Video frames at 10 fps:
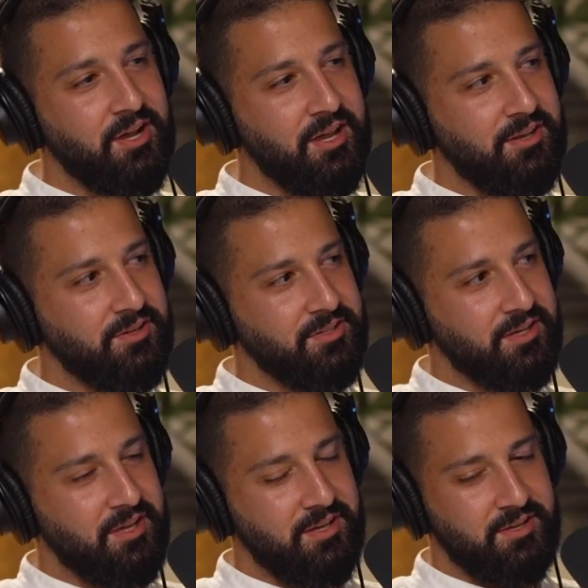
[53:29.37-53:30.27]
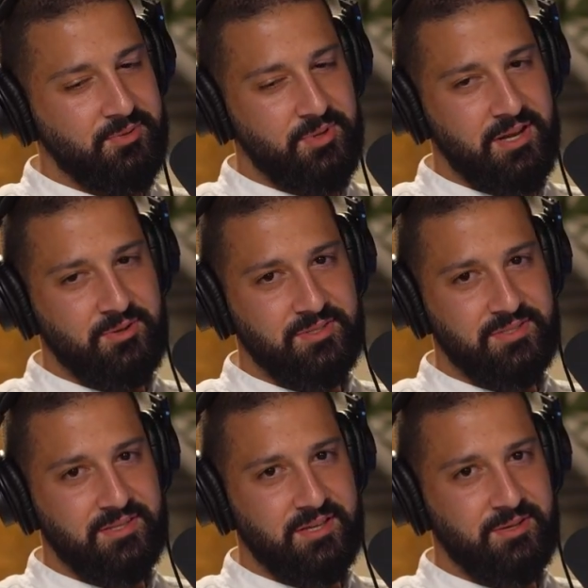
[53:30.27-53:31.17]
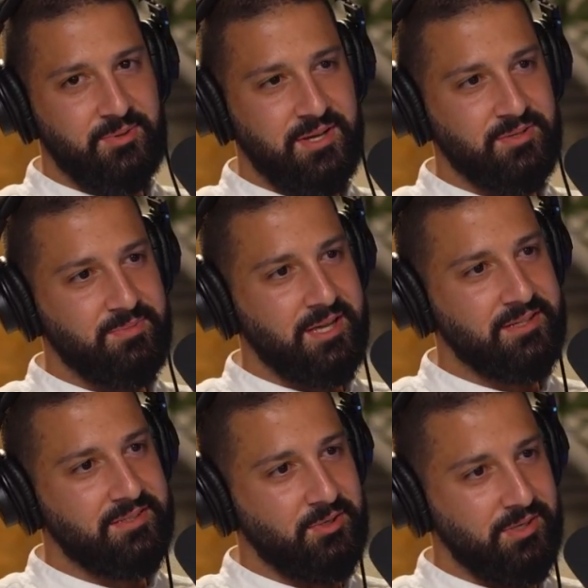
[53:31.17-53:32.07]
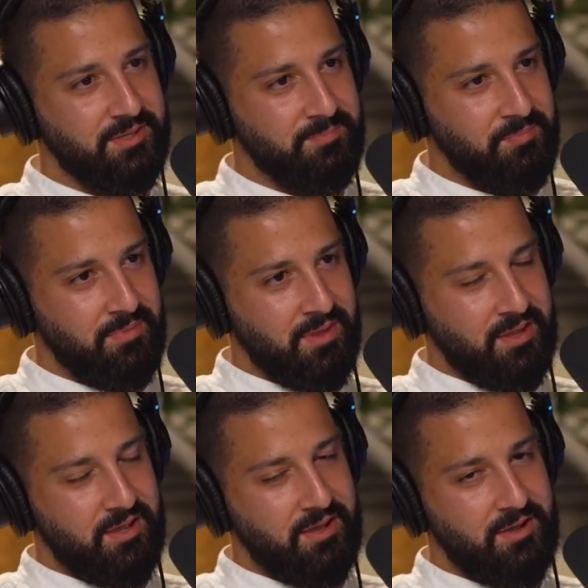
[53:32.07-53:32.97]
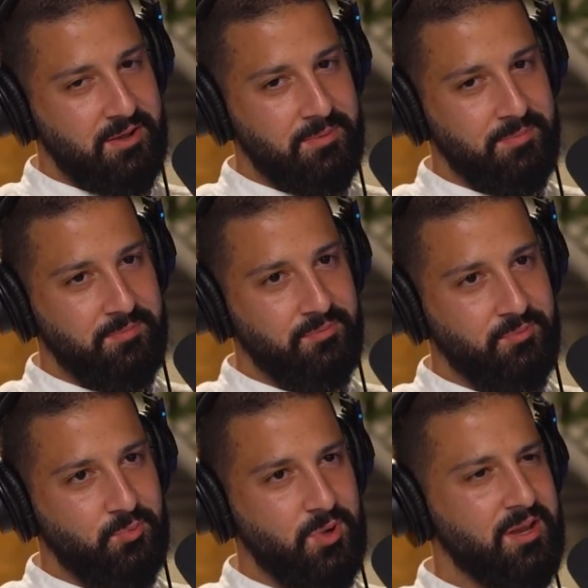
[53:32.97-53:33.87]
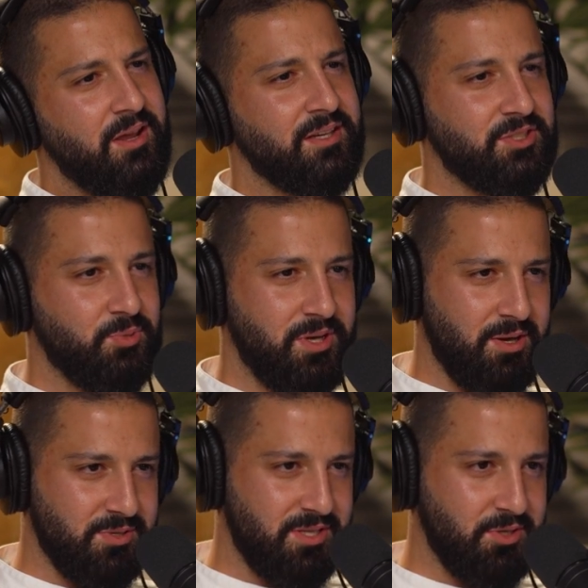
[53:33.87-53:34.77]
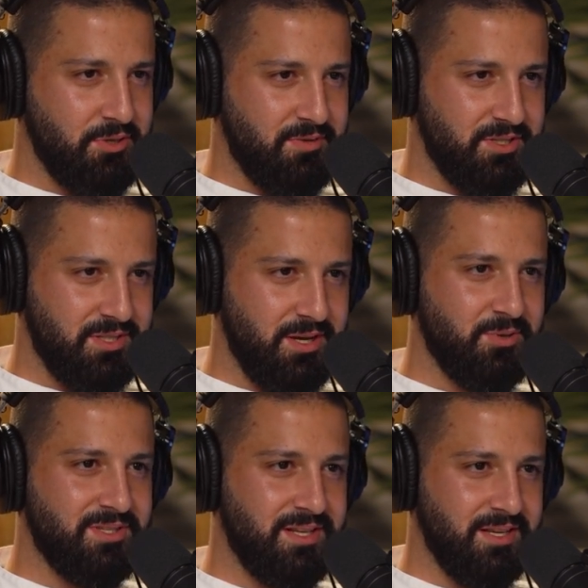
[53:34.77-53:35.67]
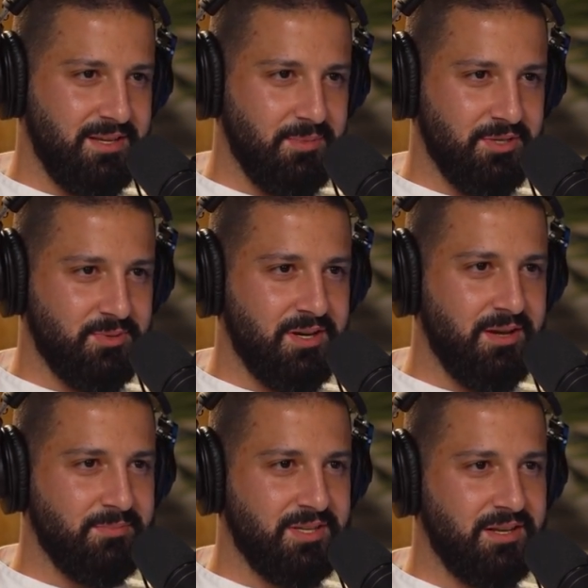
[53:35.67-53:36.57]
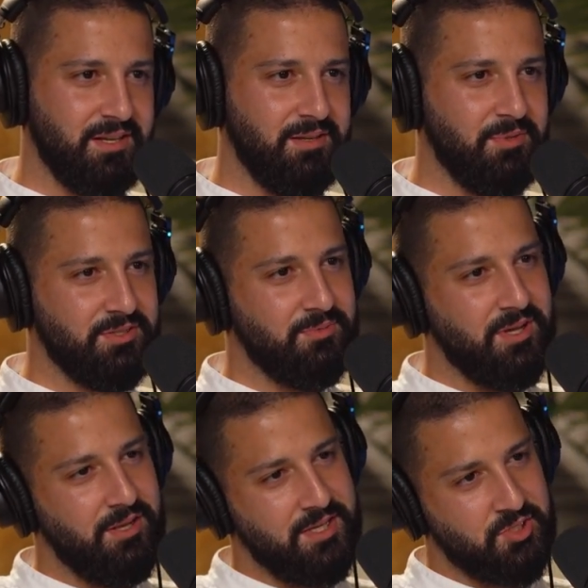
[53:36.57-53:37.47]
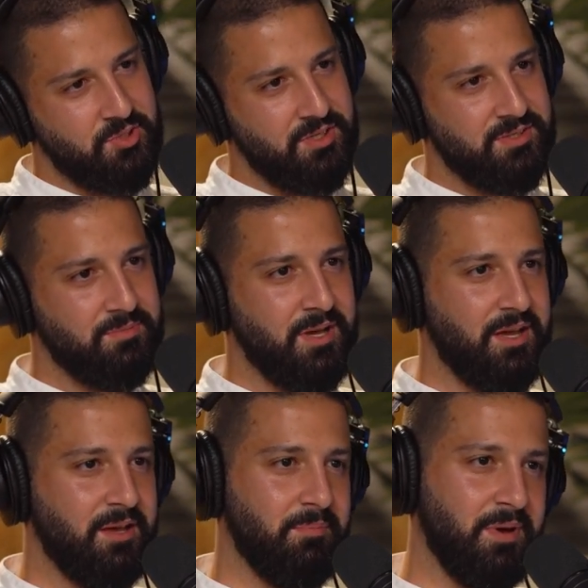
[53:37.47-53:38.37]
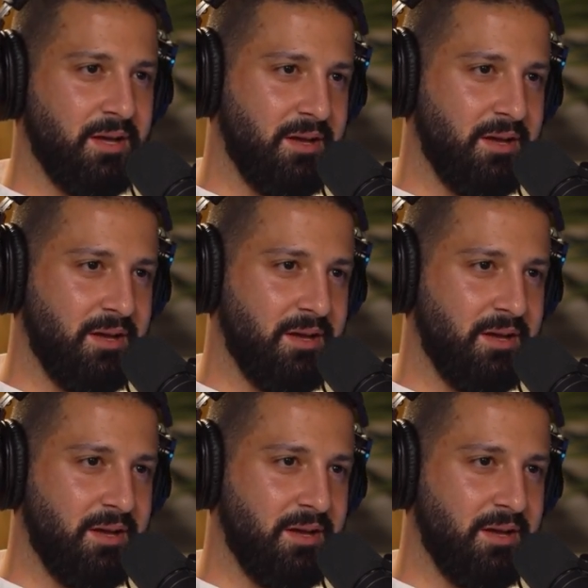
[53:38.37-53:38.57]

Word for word: You know, I learned when I was back at Deloitte. Yeah. When I was at university, I was sending emails. Right, I'm sending emails to my lecturers, my